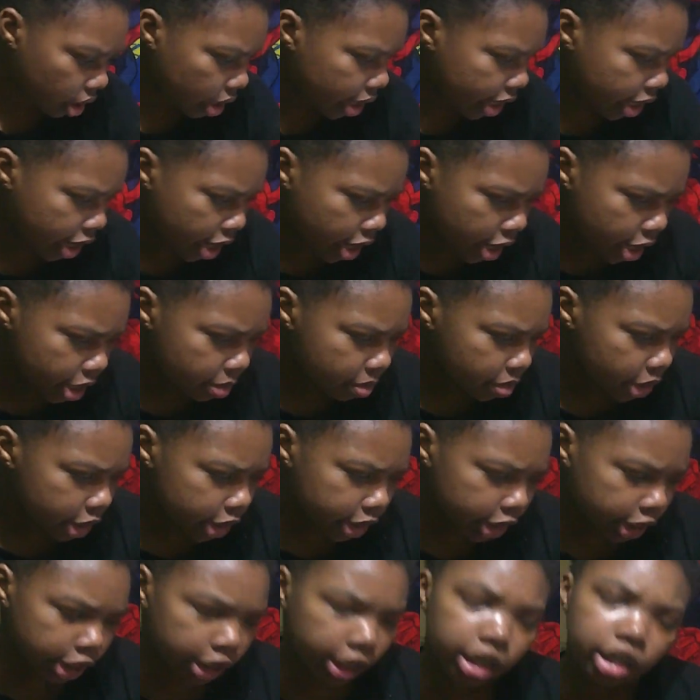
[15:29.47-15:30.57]
And up
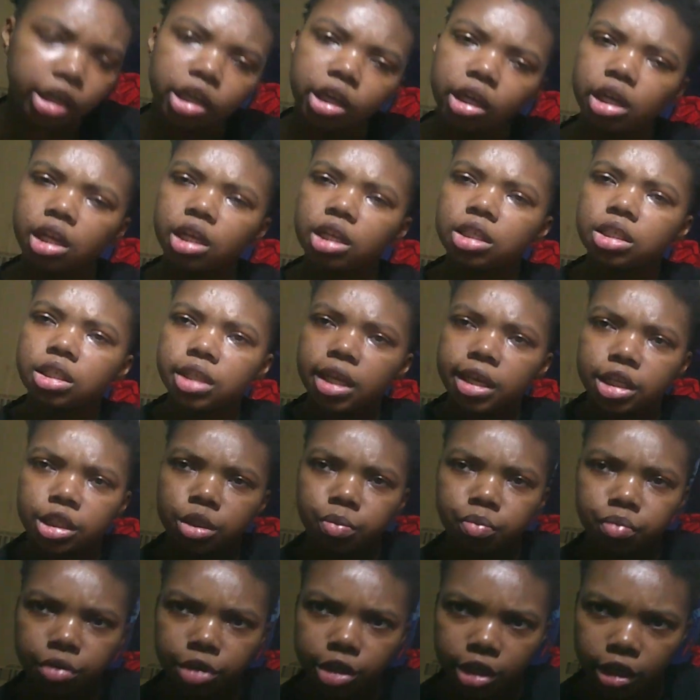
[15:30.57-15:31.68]
here, it says
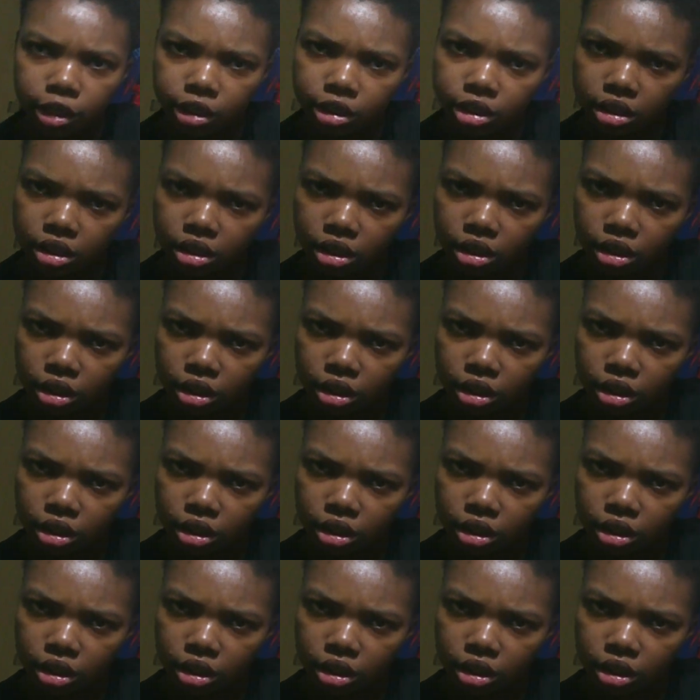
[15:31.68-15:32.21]
Brooke.